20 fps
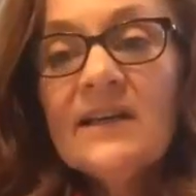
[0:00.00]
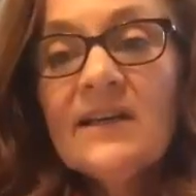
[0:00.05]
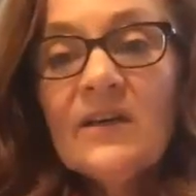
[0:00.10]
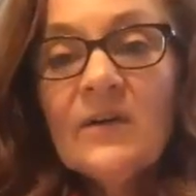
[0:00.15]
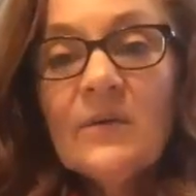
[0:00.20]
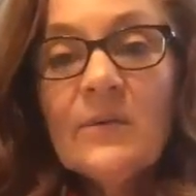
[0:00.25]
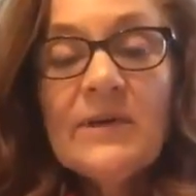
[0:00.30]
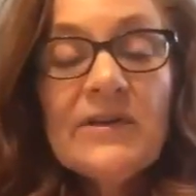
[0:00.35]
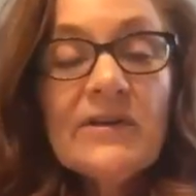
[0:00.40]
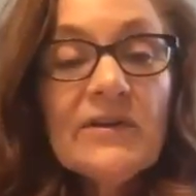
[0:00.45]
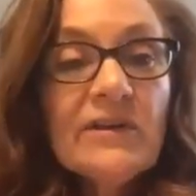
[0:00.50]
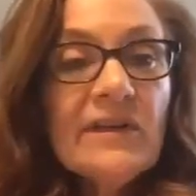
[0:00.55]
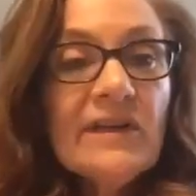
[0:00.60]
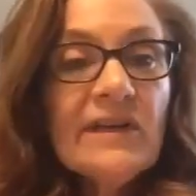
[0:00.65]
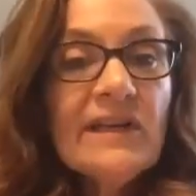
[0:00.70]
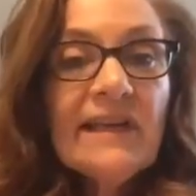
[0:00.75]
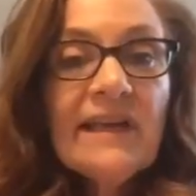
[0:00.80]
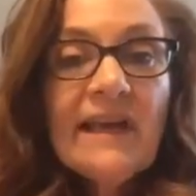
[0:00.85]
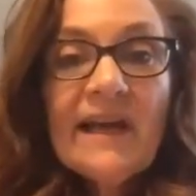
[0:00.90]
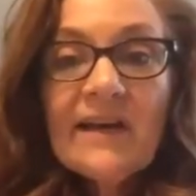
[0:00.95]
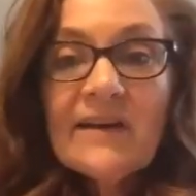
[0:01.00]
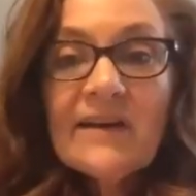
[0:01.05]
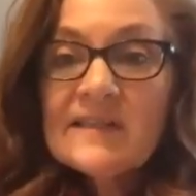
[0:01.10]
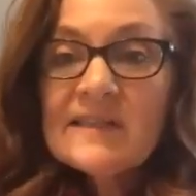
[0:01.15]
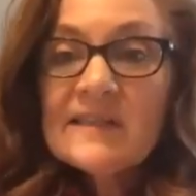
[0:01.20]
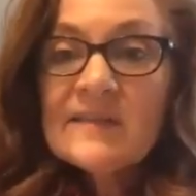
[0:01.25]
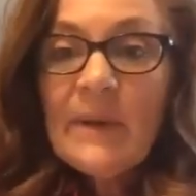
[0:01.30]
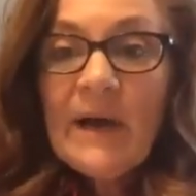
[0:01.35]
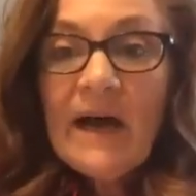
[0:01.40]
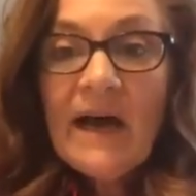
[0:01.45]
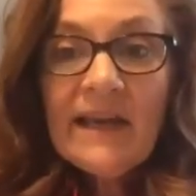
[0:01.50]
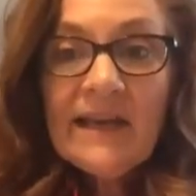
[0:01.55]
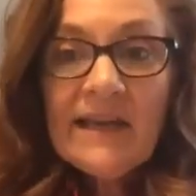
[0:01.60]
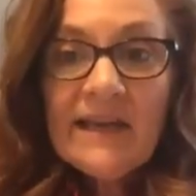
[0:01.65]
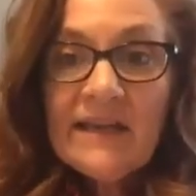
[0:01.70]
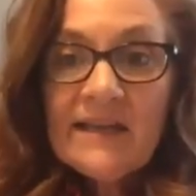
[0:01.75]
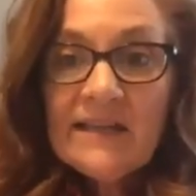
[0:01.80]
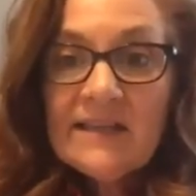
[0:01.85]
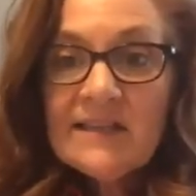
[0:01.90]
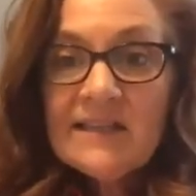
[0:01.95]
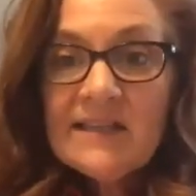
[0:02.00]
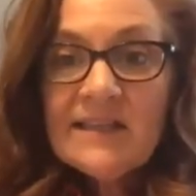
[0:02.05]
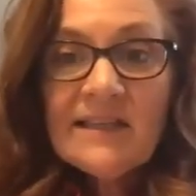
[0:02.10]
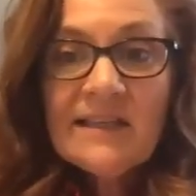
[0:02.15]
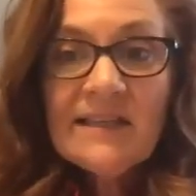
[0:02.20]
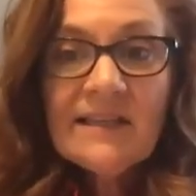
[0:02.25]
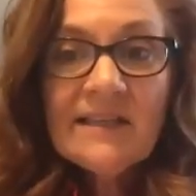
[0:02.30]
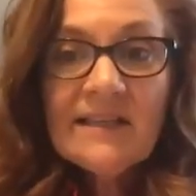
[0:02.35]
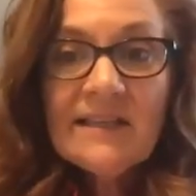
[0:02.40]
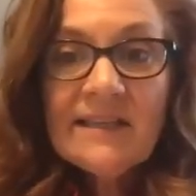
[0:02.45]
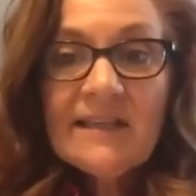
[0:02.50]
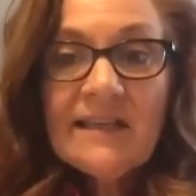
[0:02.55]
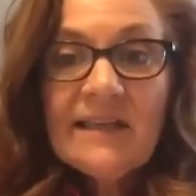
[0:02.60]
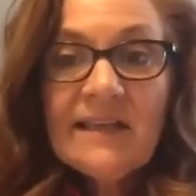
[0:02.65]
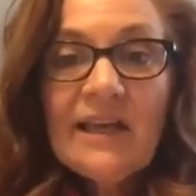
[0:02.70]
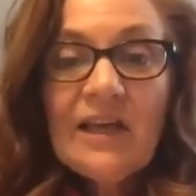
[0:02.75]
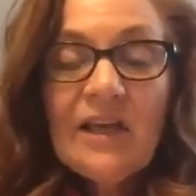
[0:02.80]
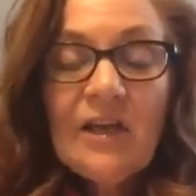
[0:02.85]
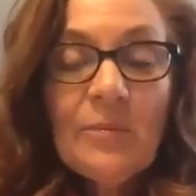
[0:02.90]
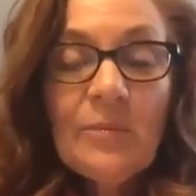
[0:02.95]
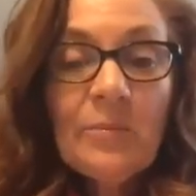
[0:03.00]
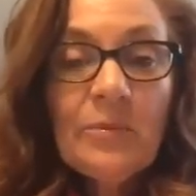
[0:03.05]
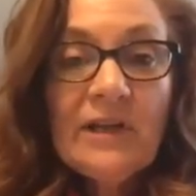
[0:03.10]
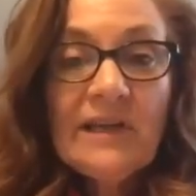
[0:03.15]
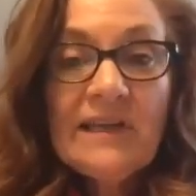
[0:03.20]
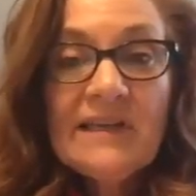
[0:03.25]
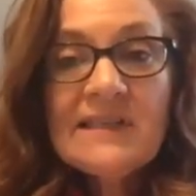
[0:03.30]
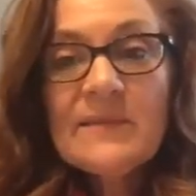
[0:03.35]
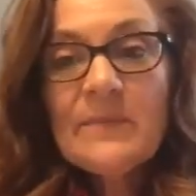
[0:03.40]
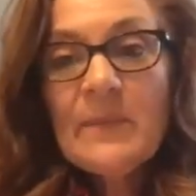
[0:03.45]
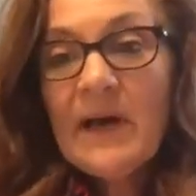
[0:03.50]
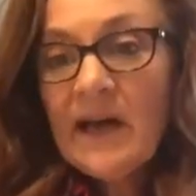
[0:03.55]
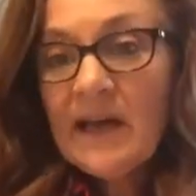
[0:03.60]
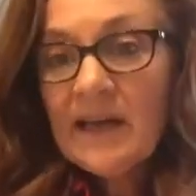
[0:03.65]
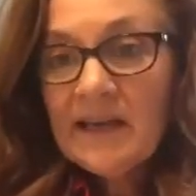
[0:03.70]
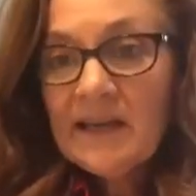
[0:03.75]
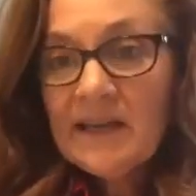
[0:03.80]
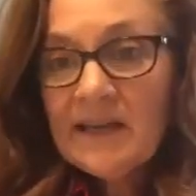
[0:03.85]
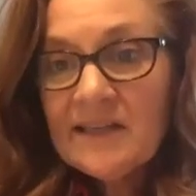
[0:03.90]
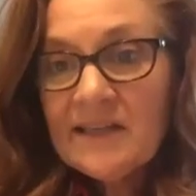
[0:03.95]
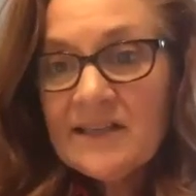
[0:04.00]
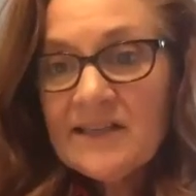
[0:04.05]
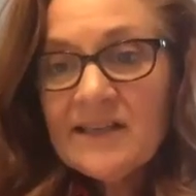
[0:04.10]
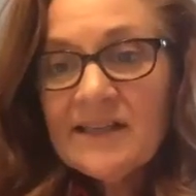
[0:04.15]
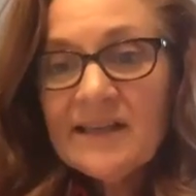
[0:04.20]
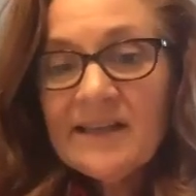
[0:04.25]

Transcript: we could get out, spot it, and play spot it,